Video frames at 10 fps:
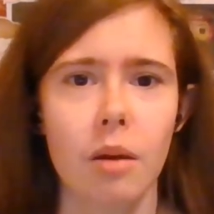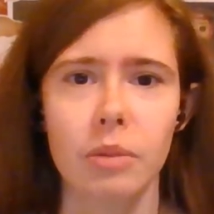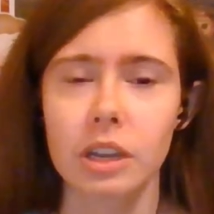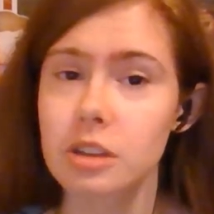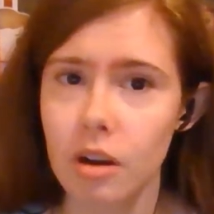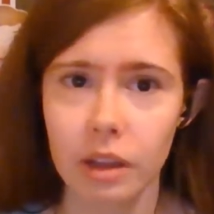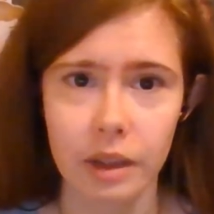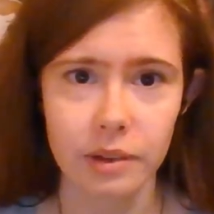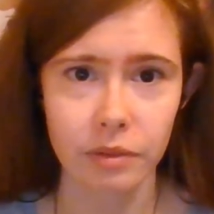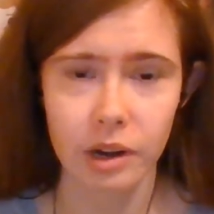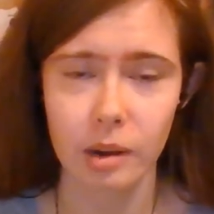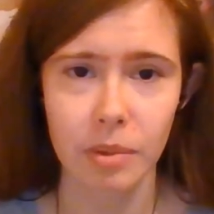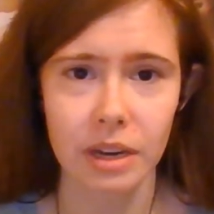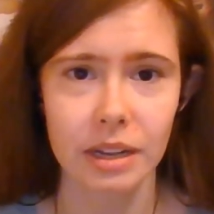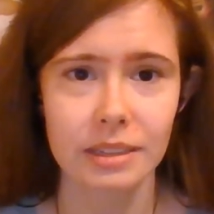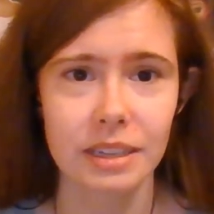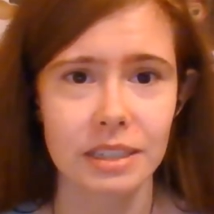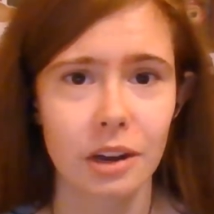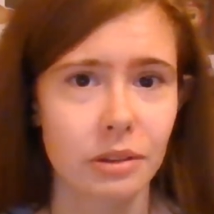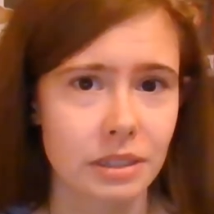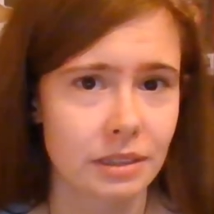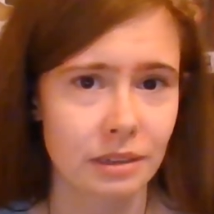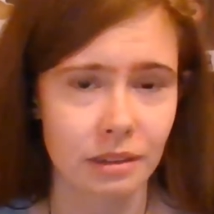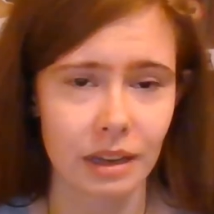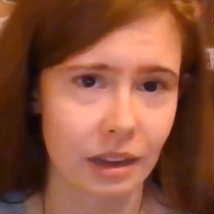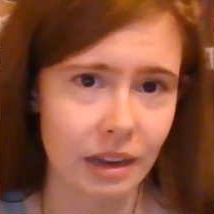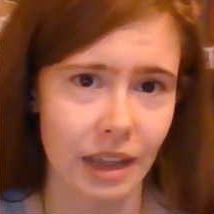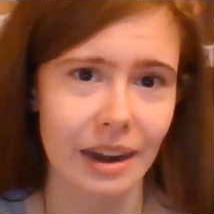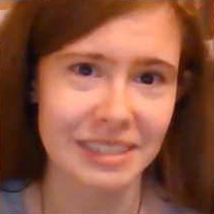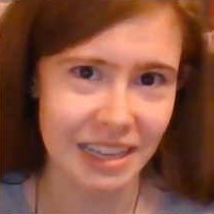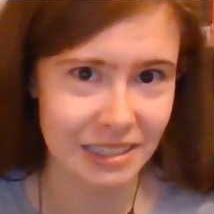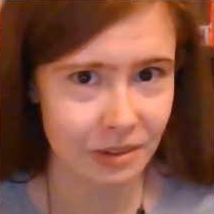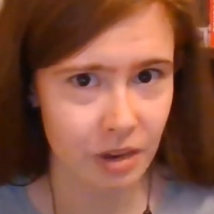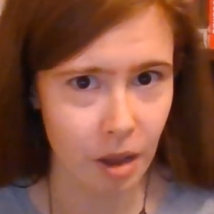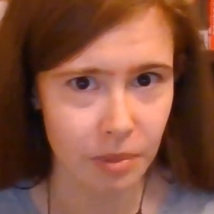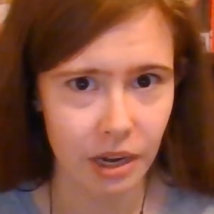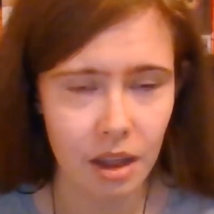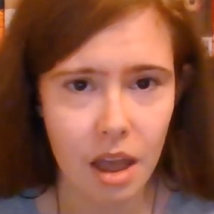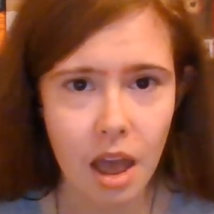We can totally have differing opinions because I know this is again a sensitive topic.